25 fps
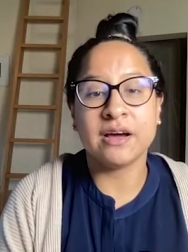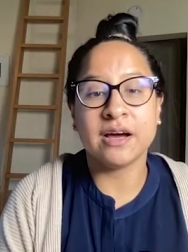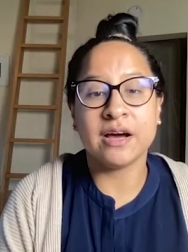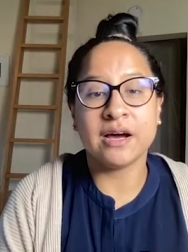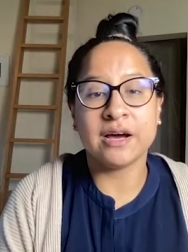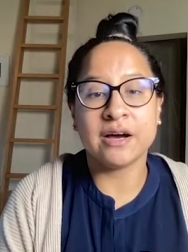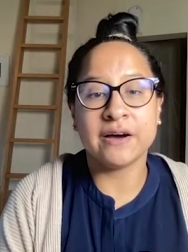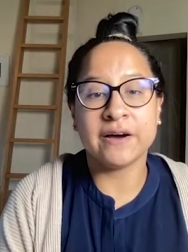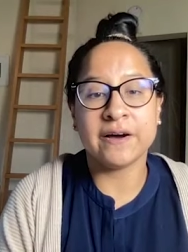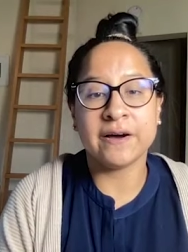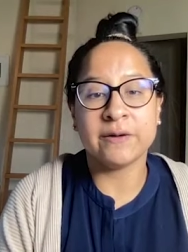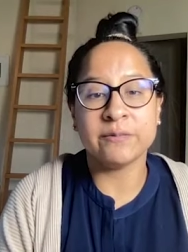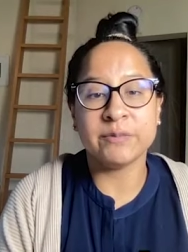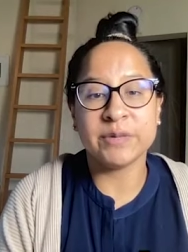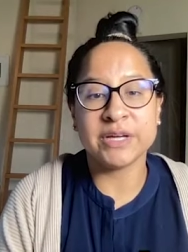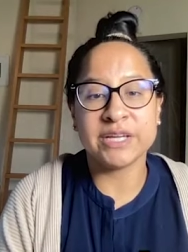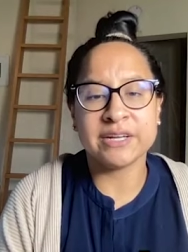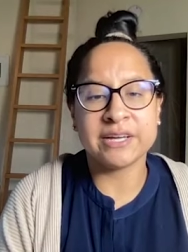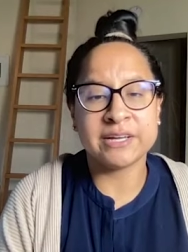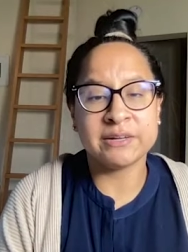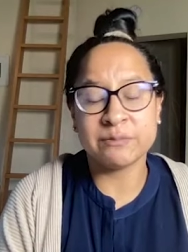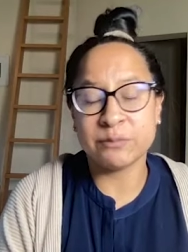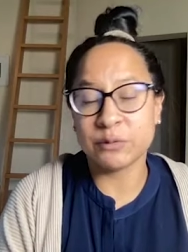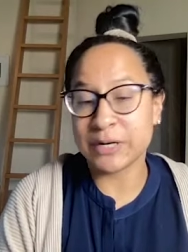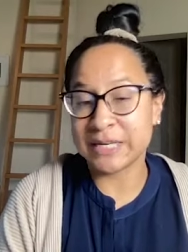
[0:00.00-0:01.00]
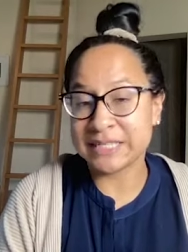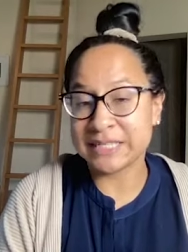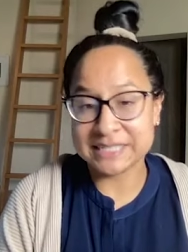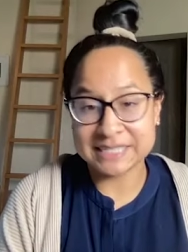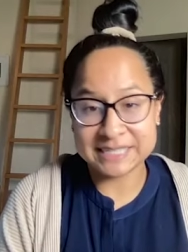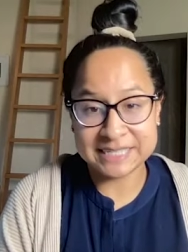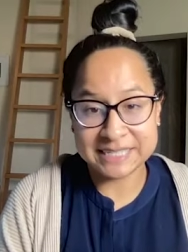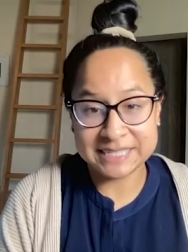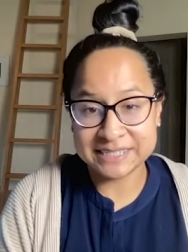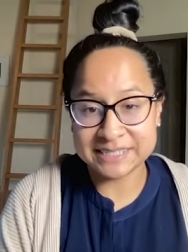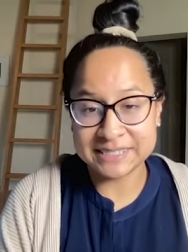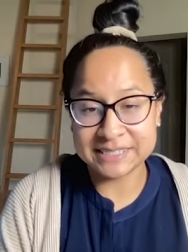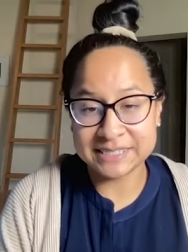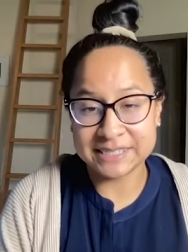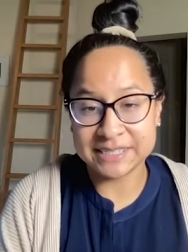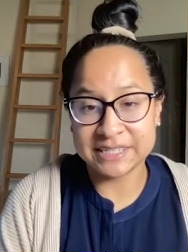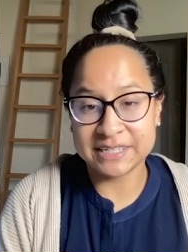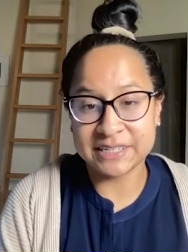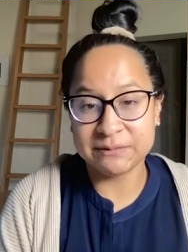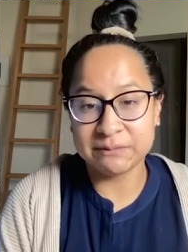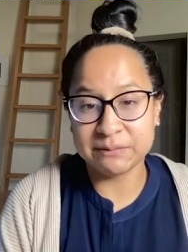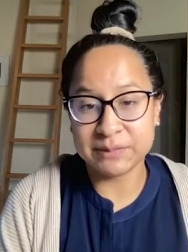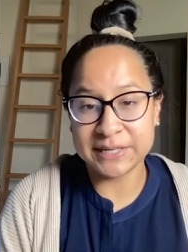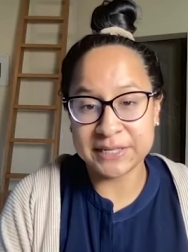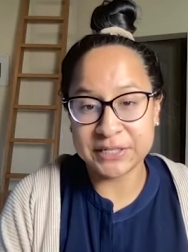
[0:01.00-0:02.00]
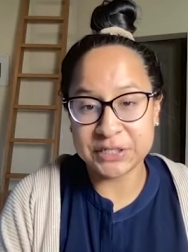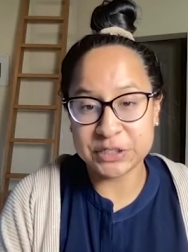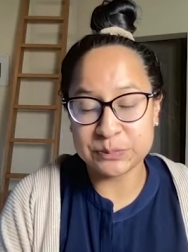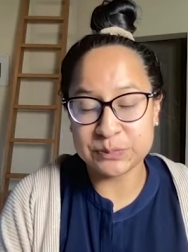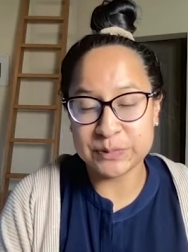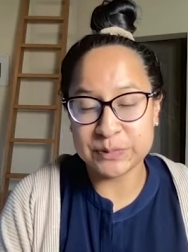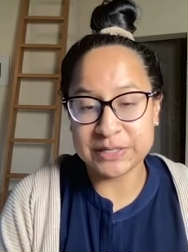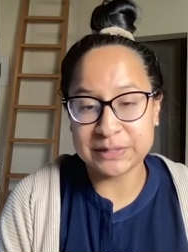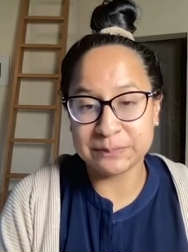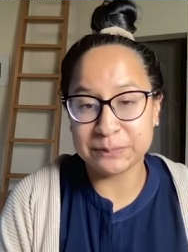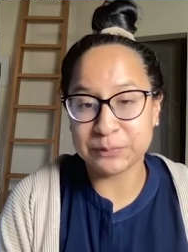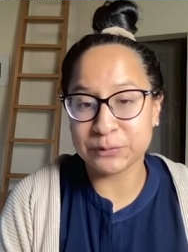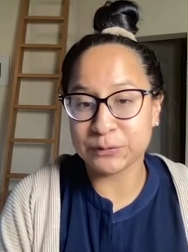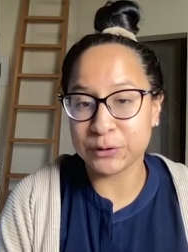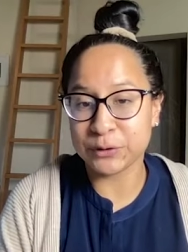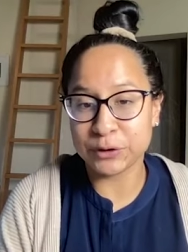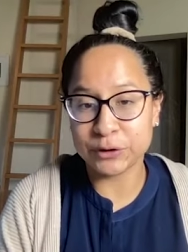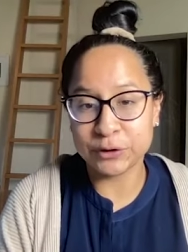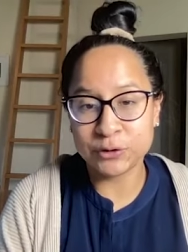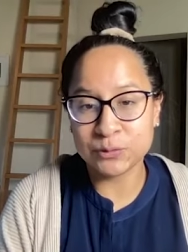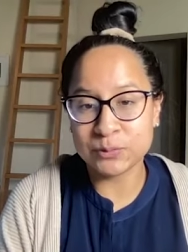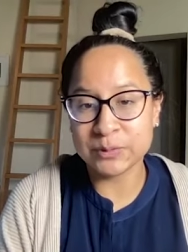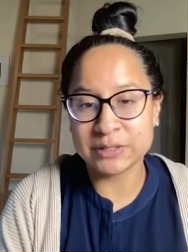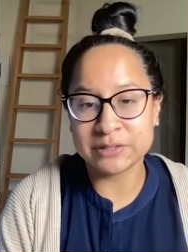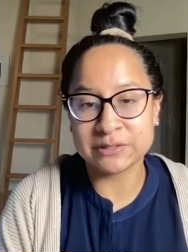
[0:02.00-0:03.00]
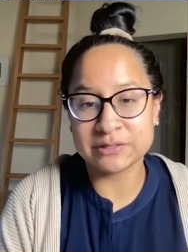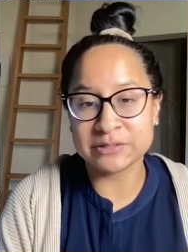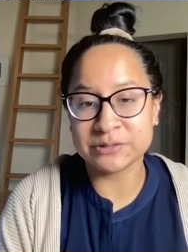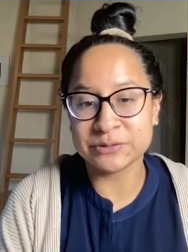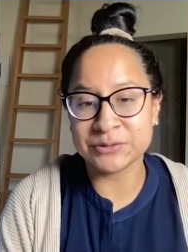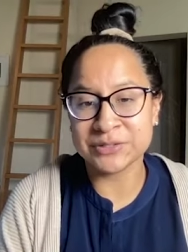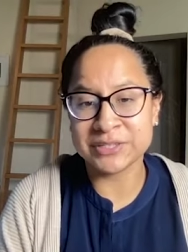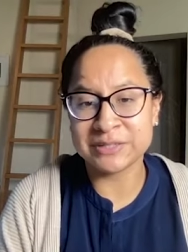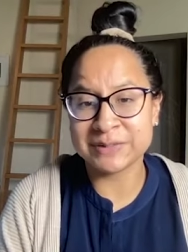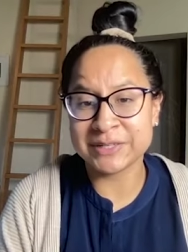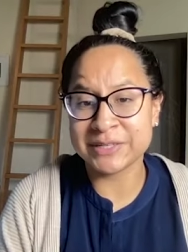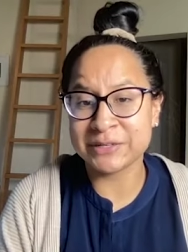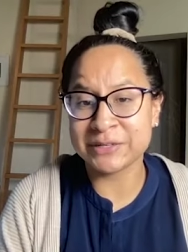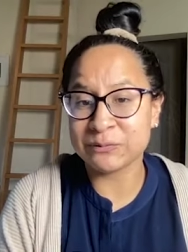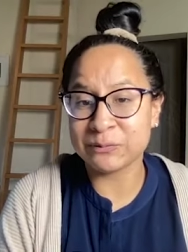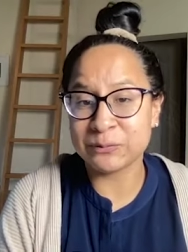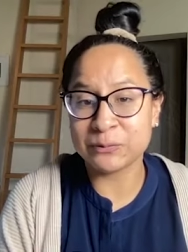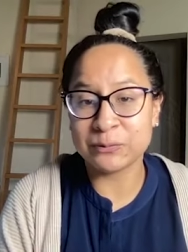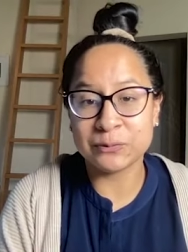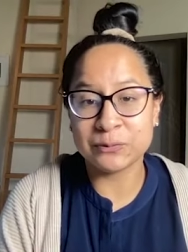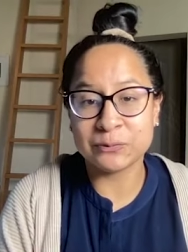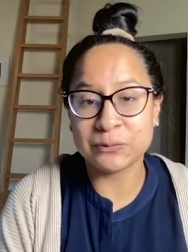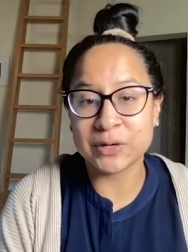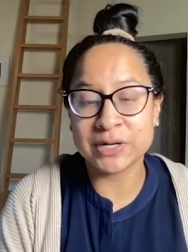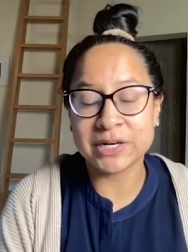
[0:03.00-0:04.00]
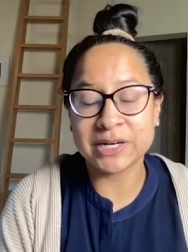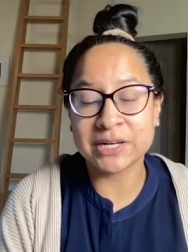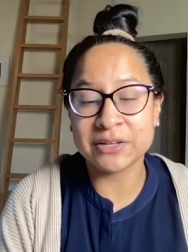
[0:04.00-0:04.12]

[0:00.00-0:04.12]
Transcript: um, and unprecedented impeachment probe. There's only been one